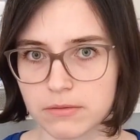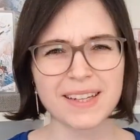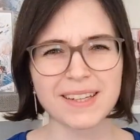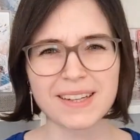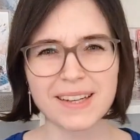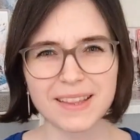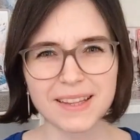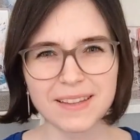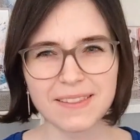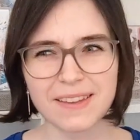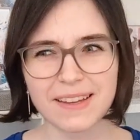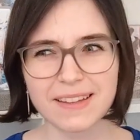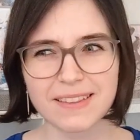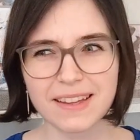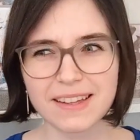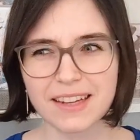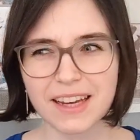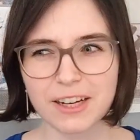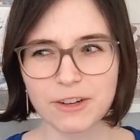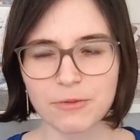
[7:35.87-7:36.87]
And another thing
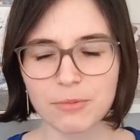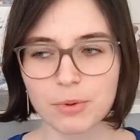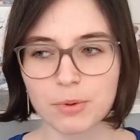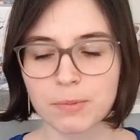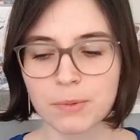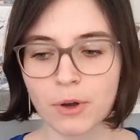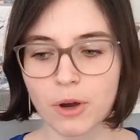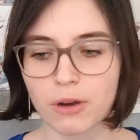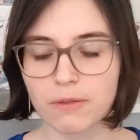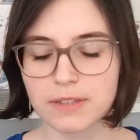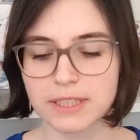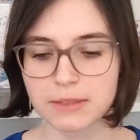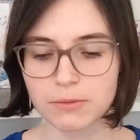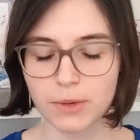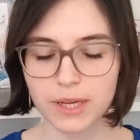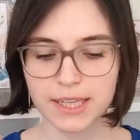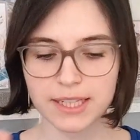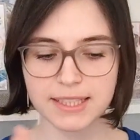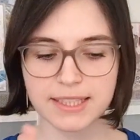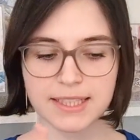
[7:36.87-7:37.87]
that kind of put me off is
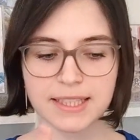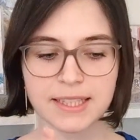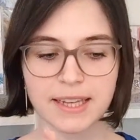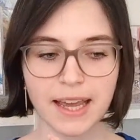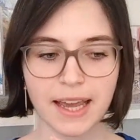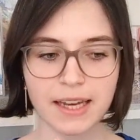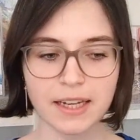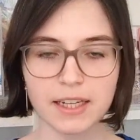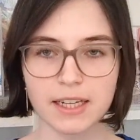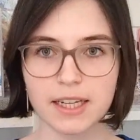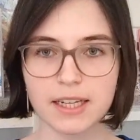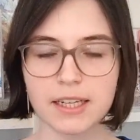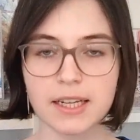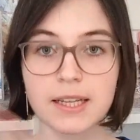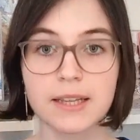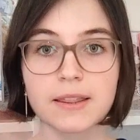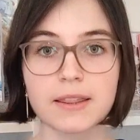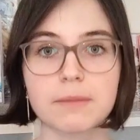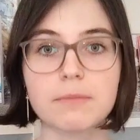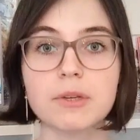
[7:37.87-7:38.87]
when the scene ended,
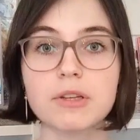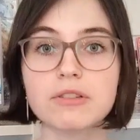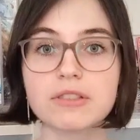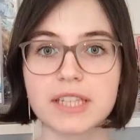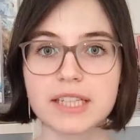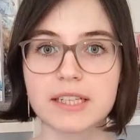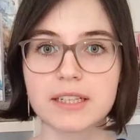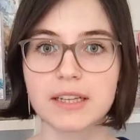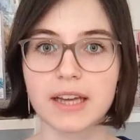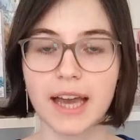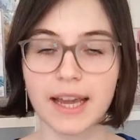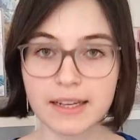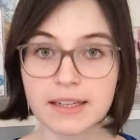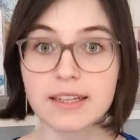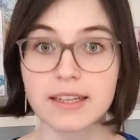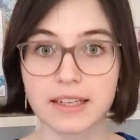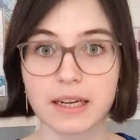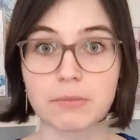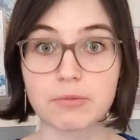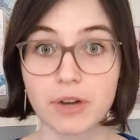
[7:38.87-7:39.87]
the music
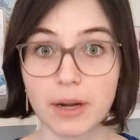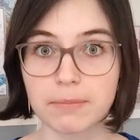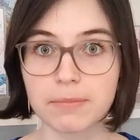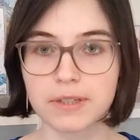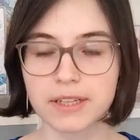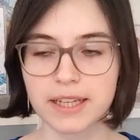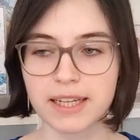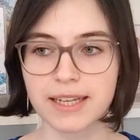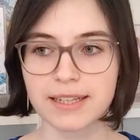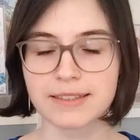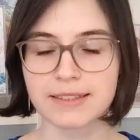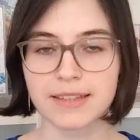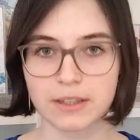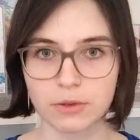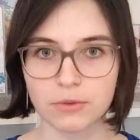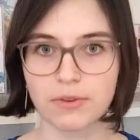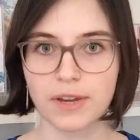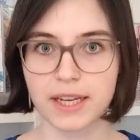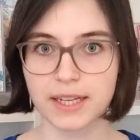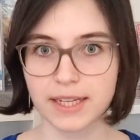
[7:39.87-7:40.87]
ended abruptly
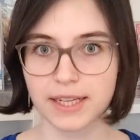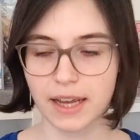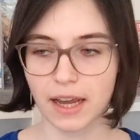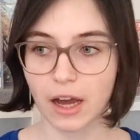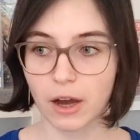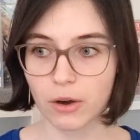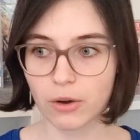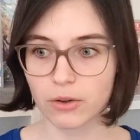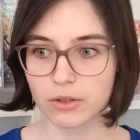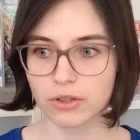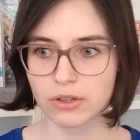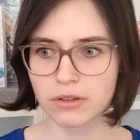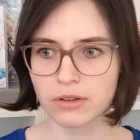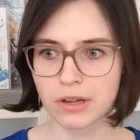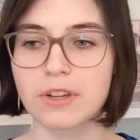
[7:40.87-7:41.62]
instead of fading out.